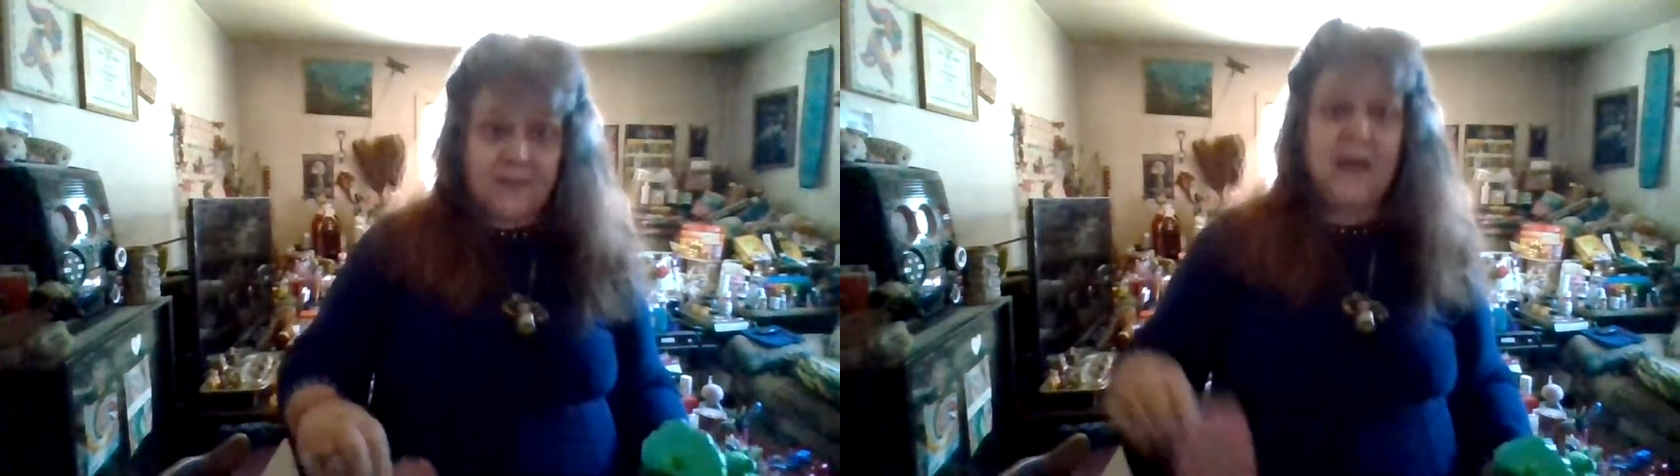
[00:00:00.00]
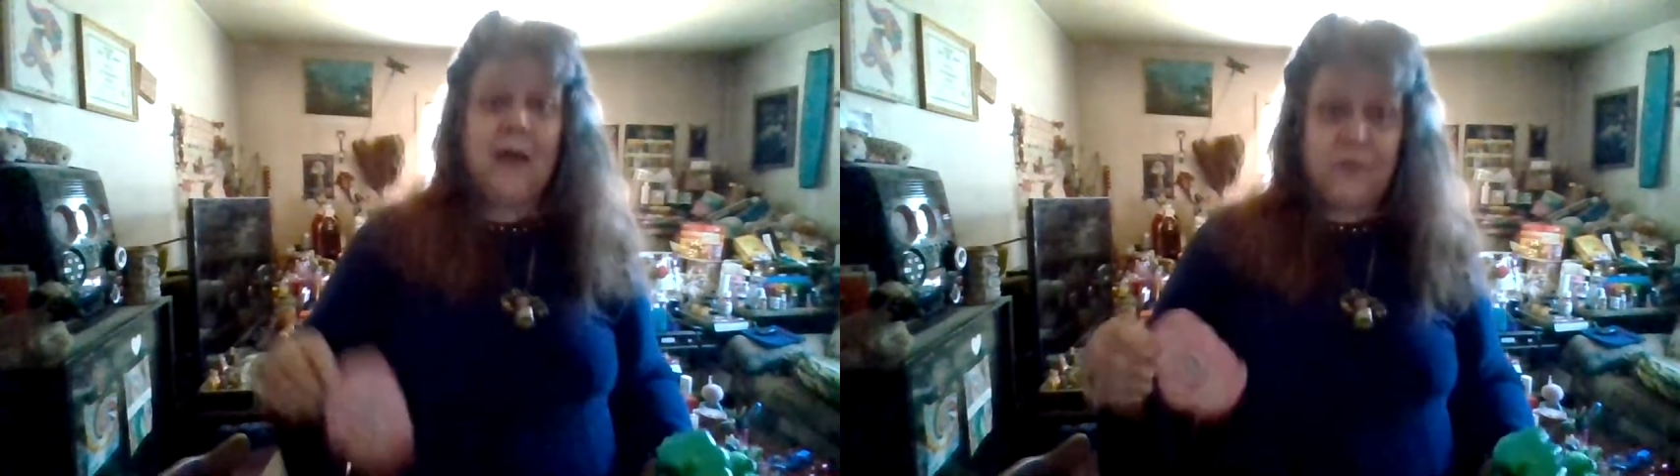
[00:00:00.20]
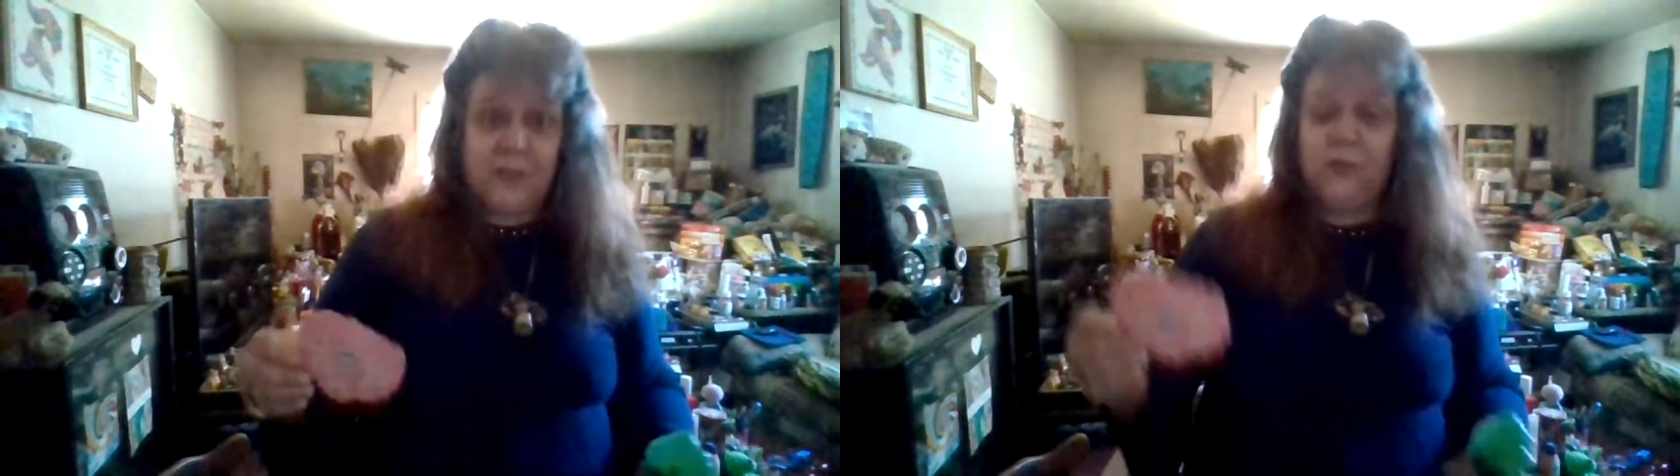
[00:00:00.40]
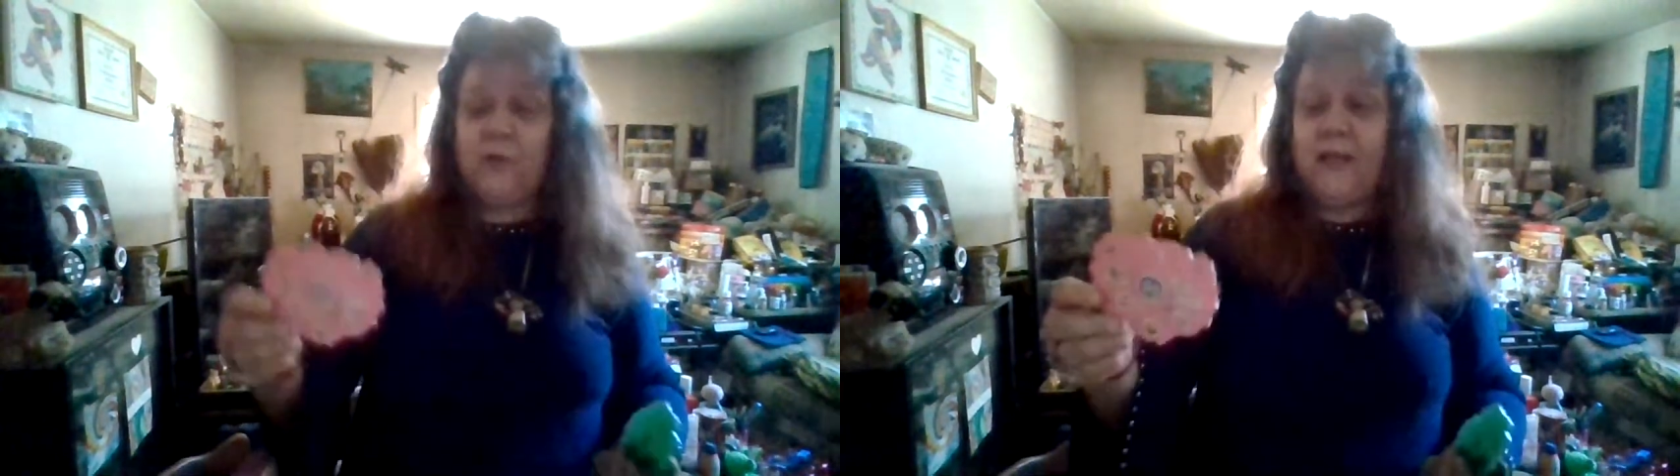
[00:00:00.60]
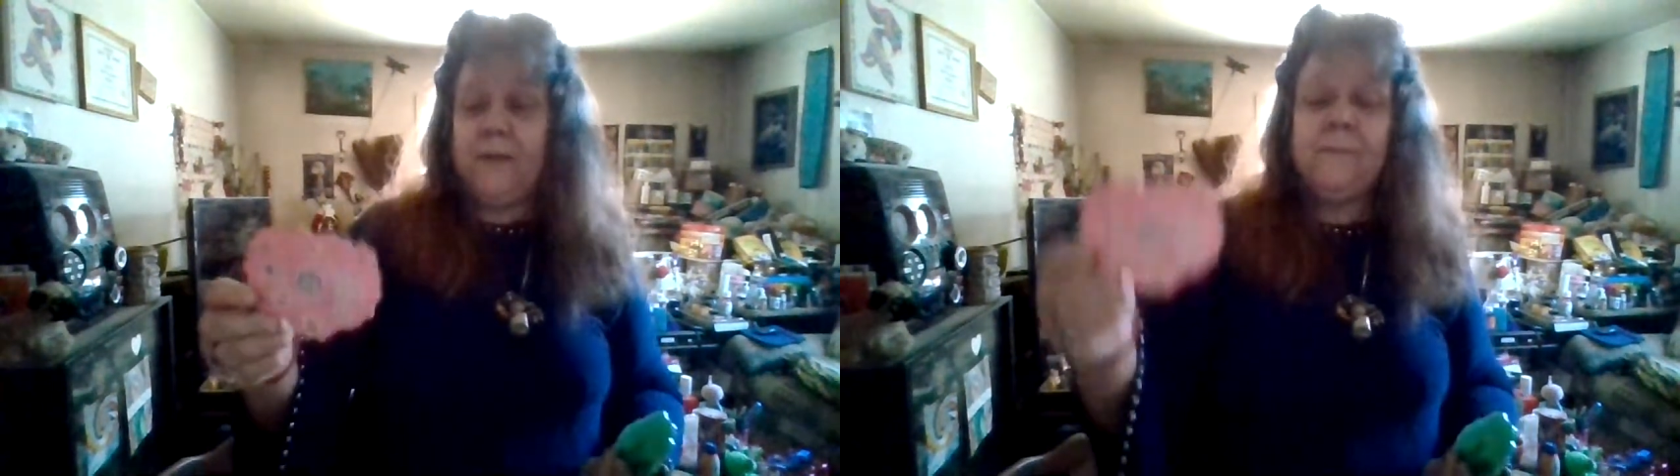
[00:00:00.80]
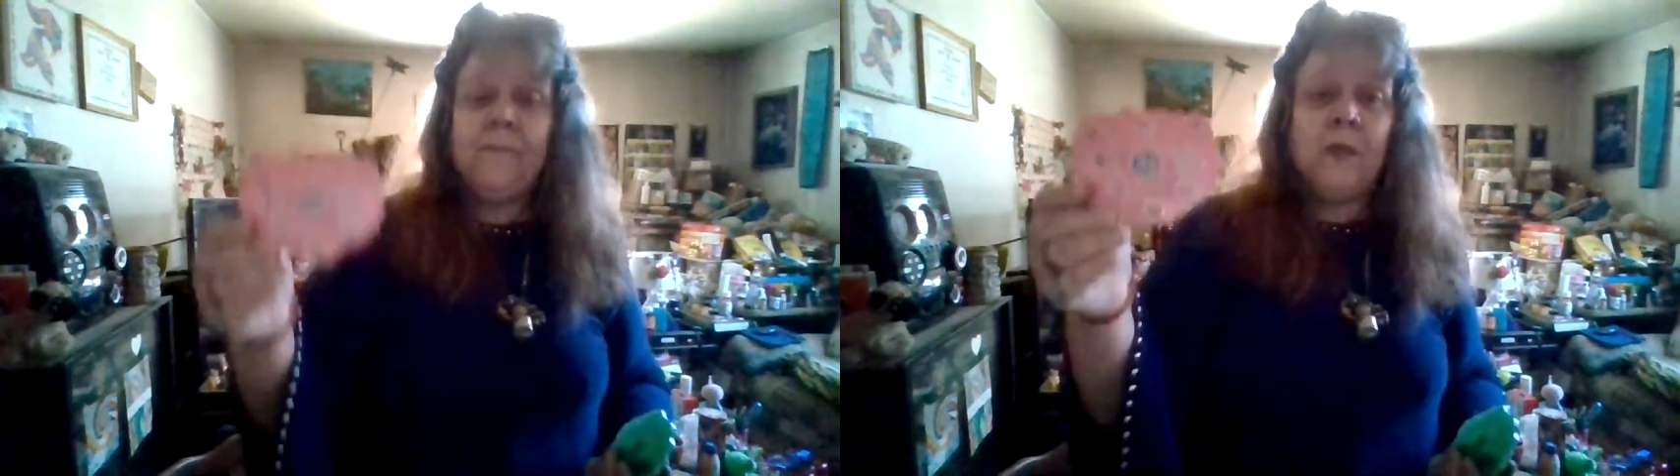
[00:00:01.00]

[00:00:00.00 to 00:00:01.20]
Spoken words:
absolutely.